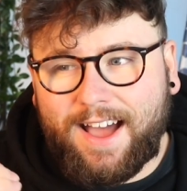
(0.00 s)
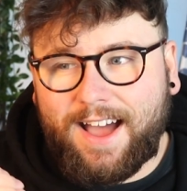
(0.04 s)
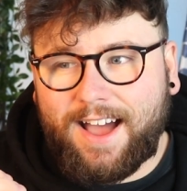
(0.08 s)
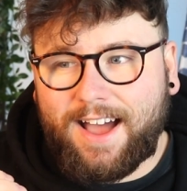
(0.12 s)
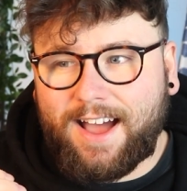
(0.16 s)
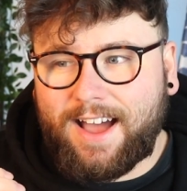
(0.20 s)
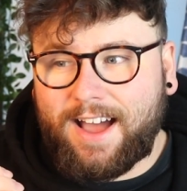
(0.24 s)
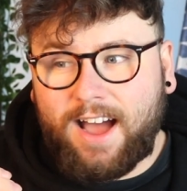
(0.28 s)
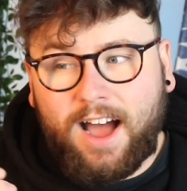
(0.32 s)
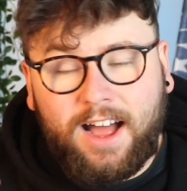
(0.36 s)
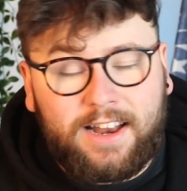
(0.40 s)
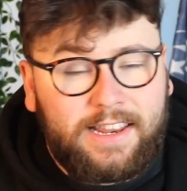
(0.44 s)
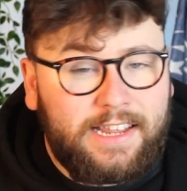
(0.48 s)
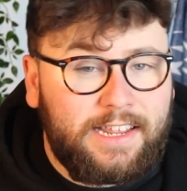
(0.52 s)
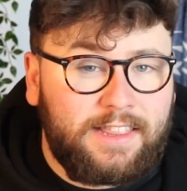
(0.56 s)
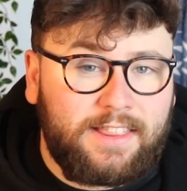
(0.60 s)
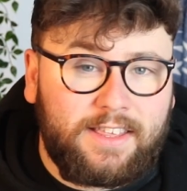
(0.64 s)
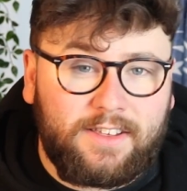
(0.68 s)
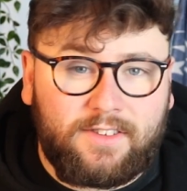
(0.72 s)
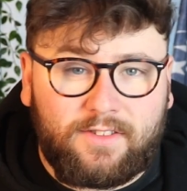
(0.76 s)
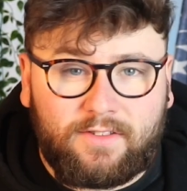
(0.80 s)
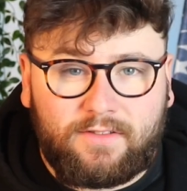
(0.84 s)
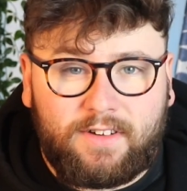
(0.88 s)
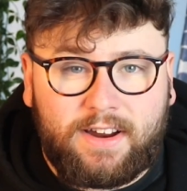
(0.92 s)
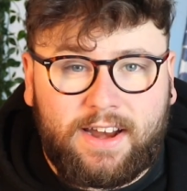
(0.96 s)
I did
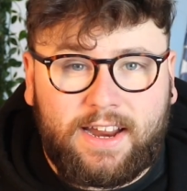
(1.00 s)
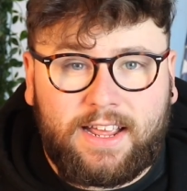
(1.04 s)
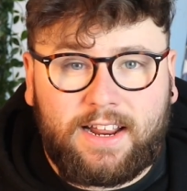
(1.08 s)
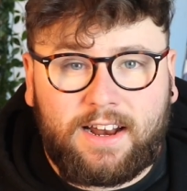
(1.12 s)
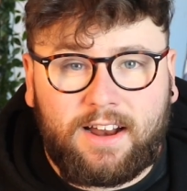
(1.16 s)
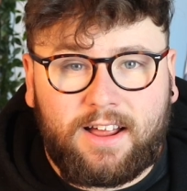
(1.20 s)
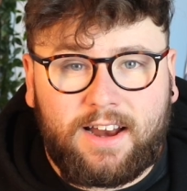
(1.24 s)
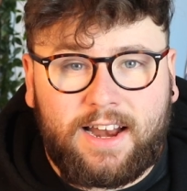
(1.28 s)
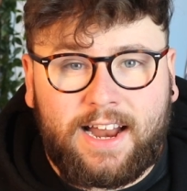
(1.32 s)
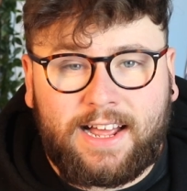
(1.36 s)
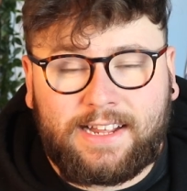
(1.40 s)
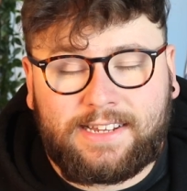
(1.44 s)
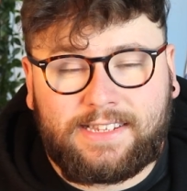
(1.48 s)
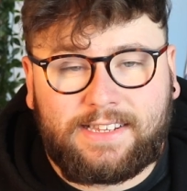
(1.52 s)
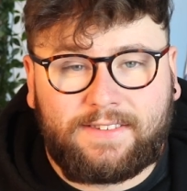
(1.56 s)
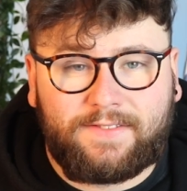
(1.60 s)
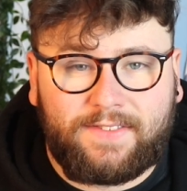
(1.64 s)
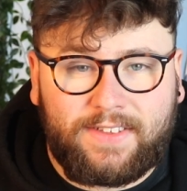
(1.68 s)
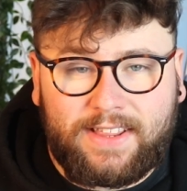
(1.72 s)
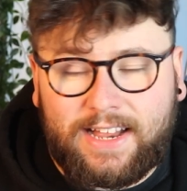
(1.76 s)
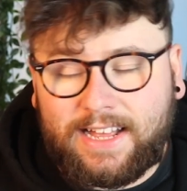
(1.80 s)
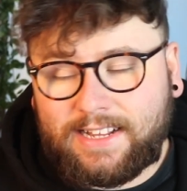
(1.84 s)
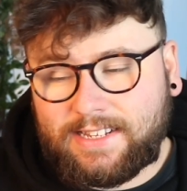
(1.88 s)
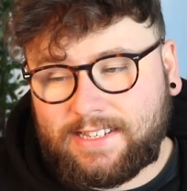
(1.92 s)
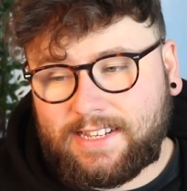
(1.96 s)
this already, like
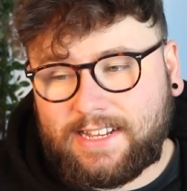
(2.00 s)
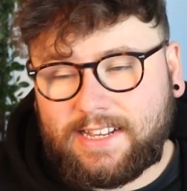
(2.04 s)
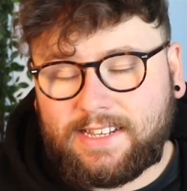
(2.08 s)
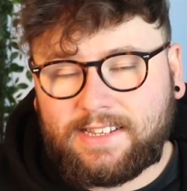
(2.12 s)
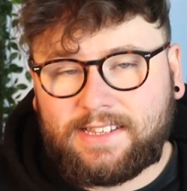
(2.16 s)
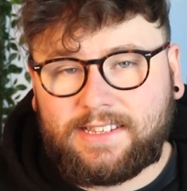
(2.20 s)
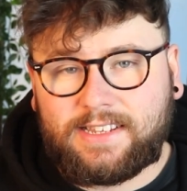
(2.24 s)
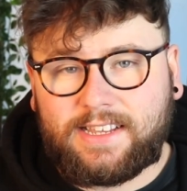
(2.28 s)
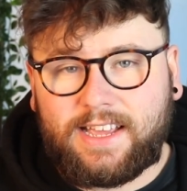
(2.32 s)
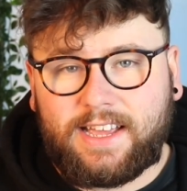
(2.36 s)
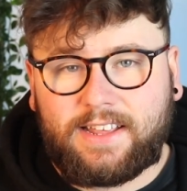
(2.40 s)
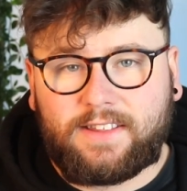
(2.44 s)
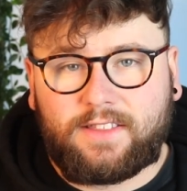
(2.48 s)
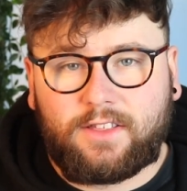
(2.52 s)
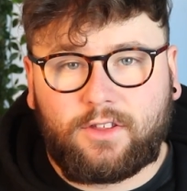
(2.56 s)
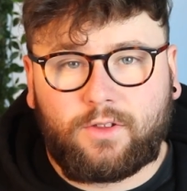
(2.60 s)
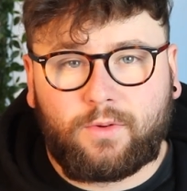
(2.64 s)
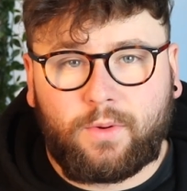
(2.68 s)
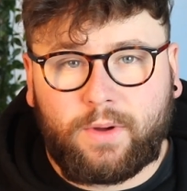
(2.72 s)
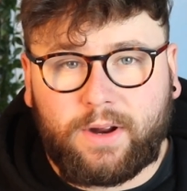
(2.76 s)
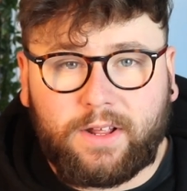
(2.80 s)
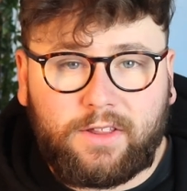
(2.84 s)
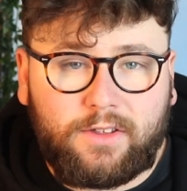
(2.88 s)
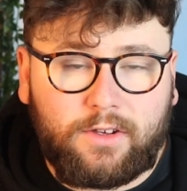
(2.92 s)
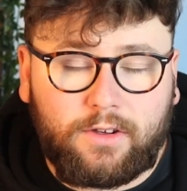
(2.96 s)
last season's kits, the
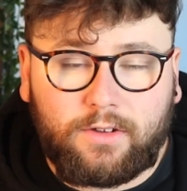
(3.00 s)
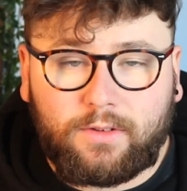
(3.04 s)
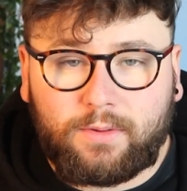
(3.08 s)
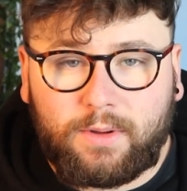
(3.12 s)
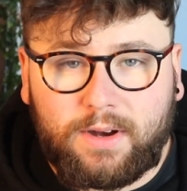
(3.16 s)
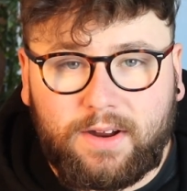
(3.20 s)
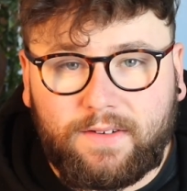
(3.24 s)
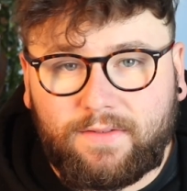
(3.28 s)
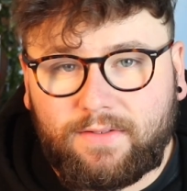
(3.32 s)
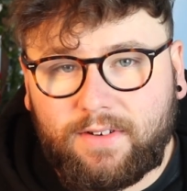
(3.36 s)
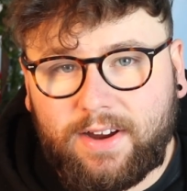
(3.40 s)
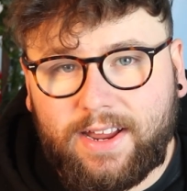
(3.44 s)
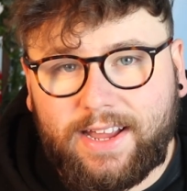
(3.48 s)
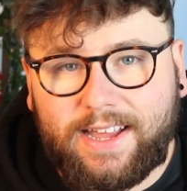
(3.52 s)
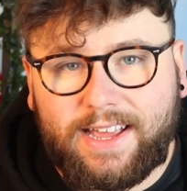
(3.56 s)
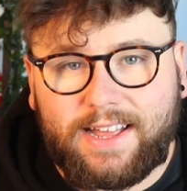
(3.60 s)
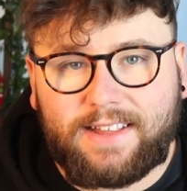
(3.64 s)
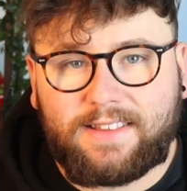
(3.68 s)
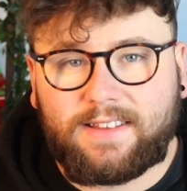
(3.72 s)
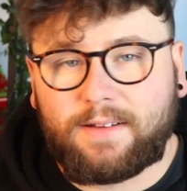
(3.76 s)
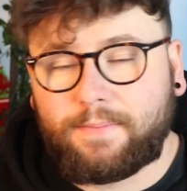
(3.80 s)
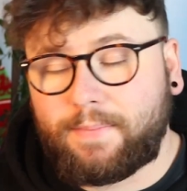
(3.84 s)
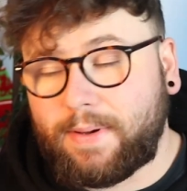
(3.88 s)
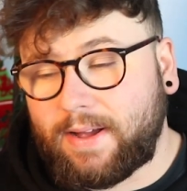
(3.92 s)
22-23 kits.